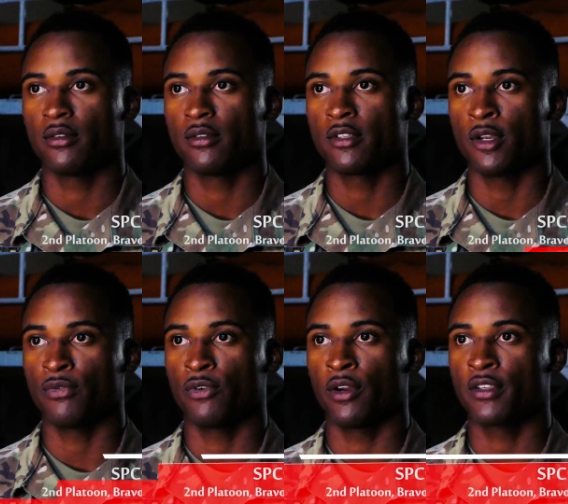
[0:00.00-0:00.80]
So
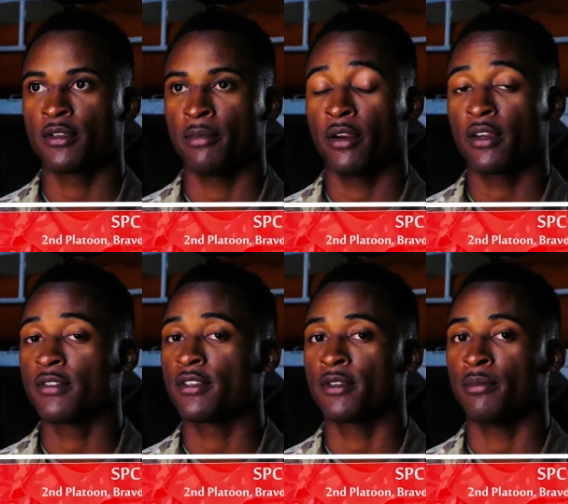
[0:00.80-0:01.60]
for us
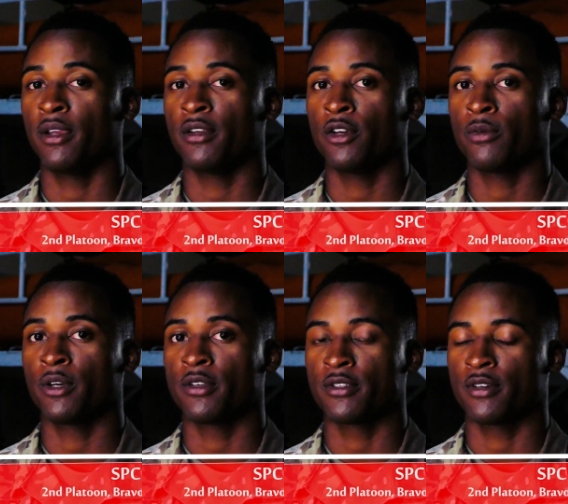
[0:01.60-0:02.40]
Americans, it's a big deal
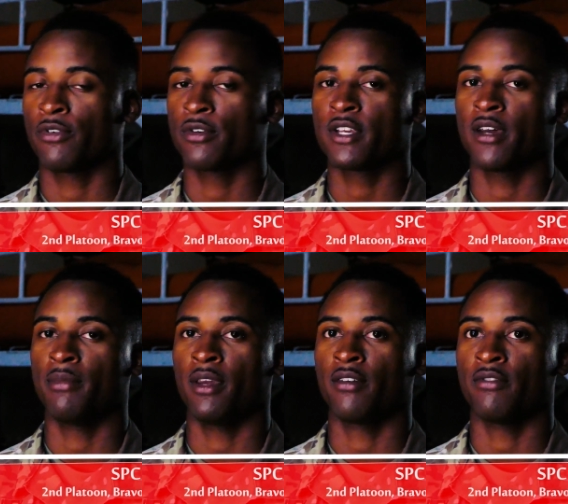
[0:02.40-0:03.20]
because it's our first time
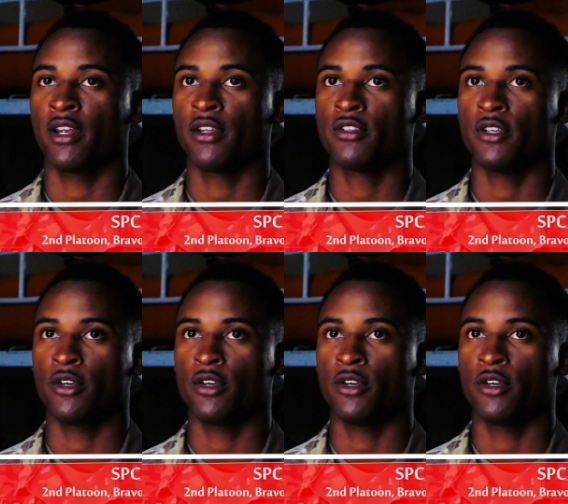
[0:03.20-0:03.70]
being invited to